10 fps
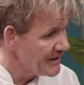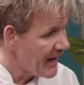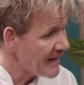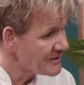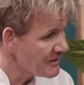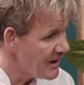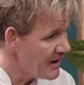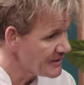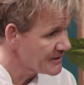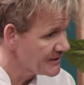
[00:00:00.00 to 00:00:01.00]
hand on
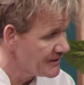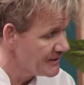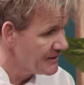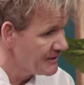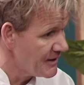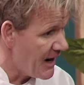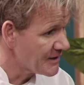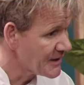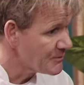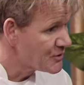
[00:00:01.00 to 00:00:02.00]
heart, I
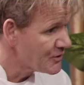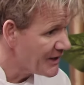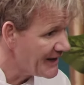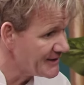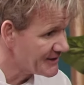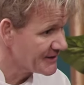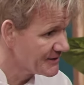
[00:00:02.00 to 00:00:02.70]
think I'm too late.